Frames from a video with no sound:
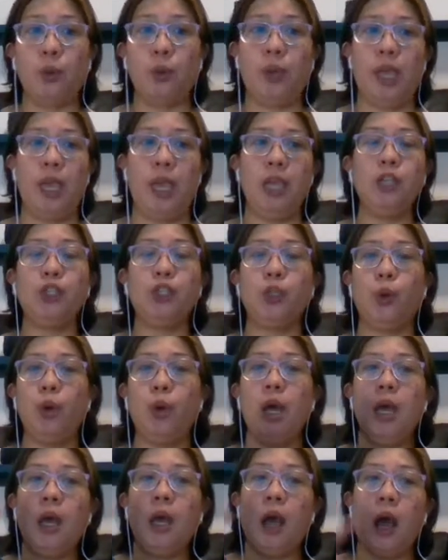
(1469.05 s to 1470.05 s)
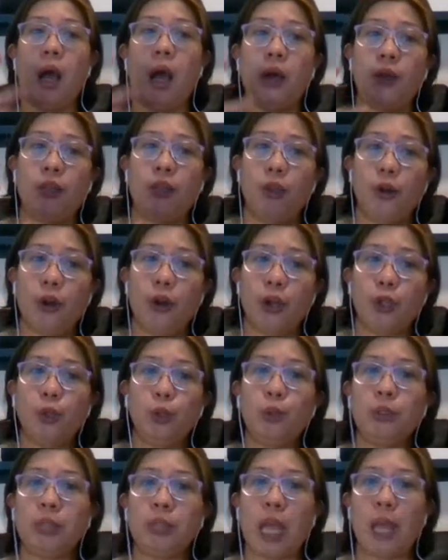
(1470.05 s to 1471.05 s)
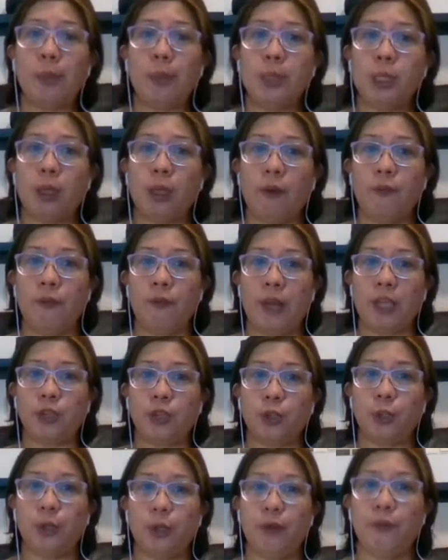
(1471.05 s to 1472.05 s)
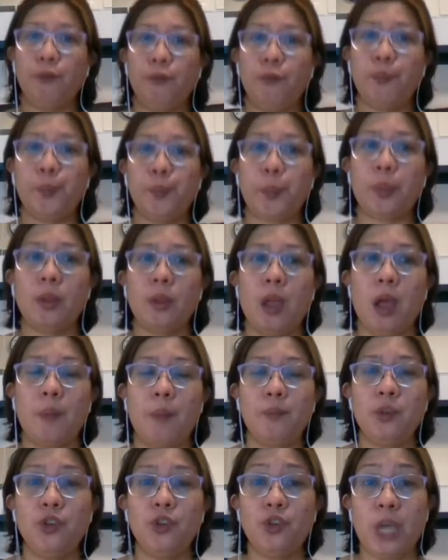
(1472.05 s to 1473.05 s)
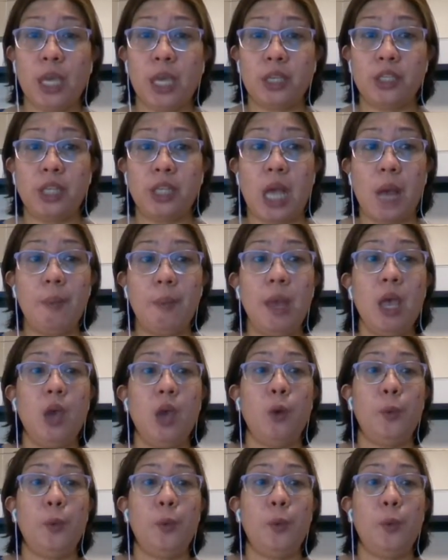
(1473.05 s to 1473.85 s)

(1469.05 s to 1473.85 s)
Okay, so there are two types of Fletcher checksum.